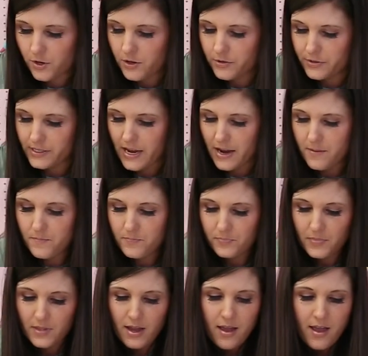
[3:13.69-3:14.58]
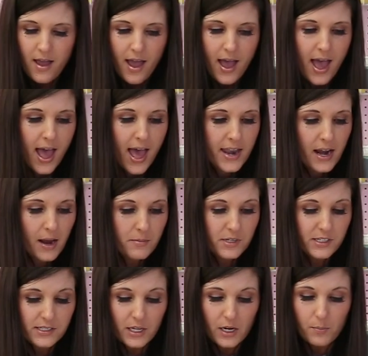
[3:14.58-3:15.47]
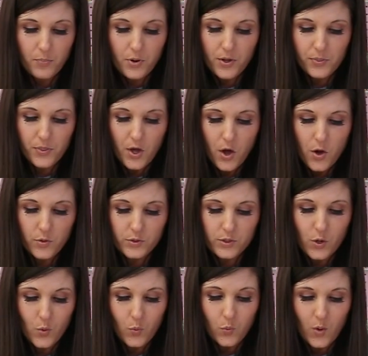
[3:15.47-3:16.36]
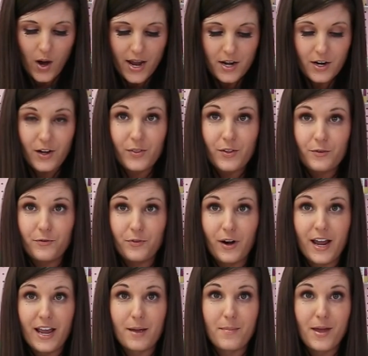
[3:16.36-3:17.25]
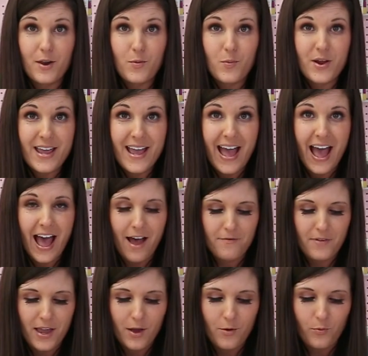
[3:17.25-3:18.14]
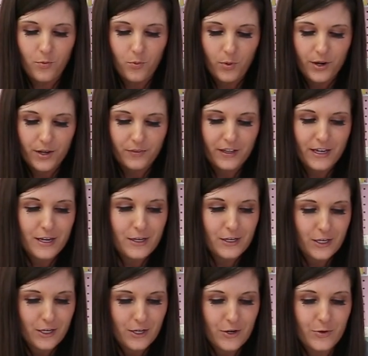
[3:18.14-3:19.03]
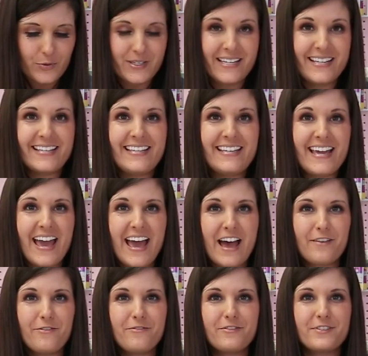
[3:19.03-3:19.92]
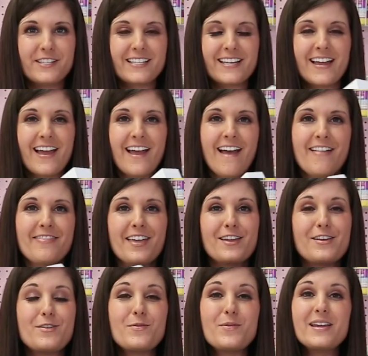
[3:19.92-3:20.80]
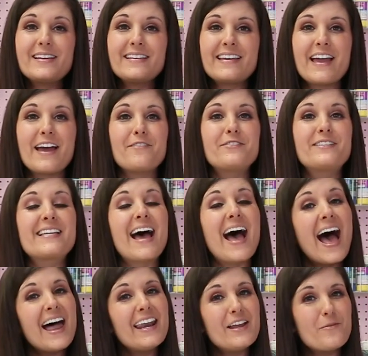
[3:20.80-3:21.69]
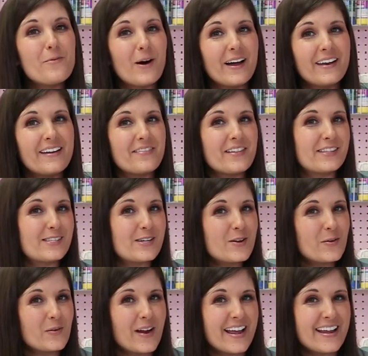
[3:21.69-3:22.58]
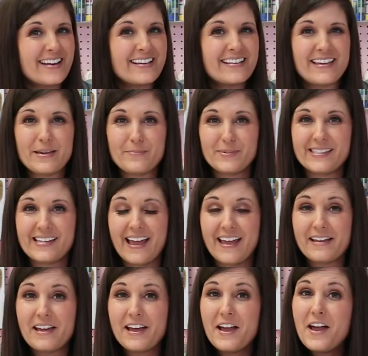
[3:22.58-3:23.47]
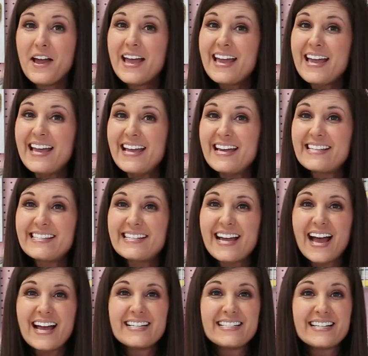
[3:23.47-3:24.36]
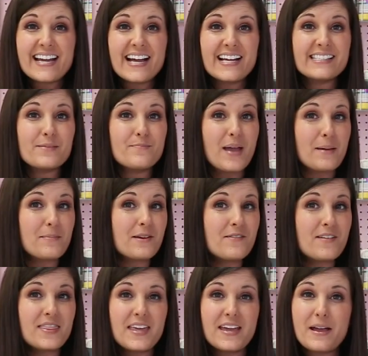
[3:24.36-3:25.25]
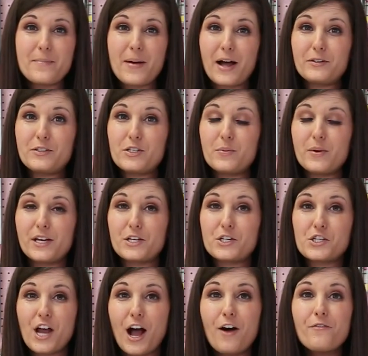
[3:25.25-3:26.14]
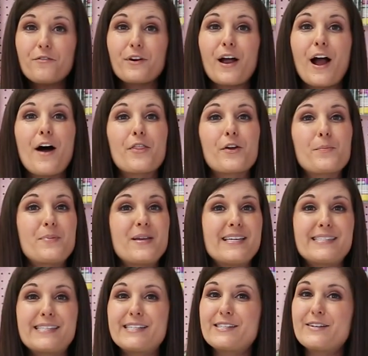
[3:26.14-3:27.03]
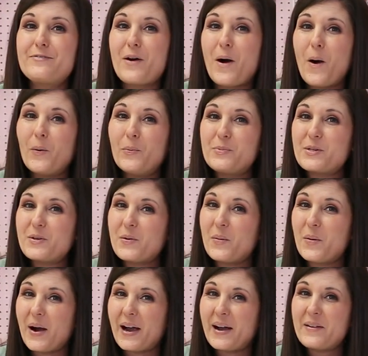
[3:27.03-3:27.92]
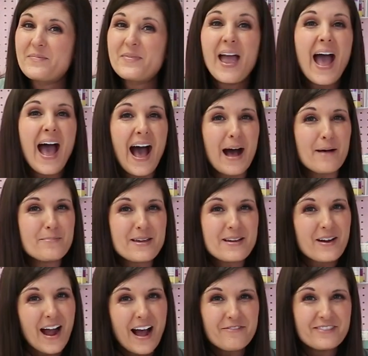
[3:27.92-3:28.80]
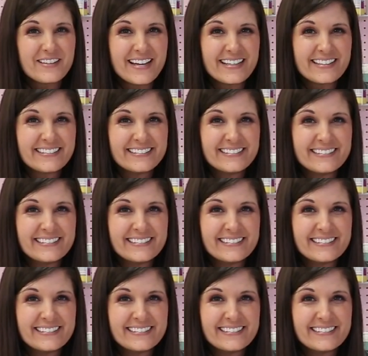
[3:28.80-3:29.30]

you're using. And I'm just gonna put those right on the frame, and we have a really cute gift that you can give to anyone that's a great keepsake. Easy ideas, maybe even think about doing a shelf or other pieces of home decor. Happy crafting!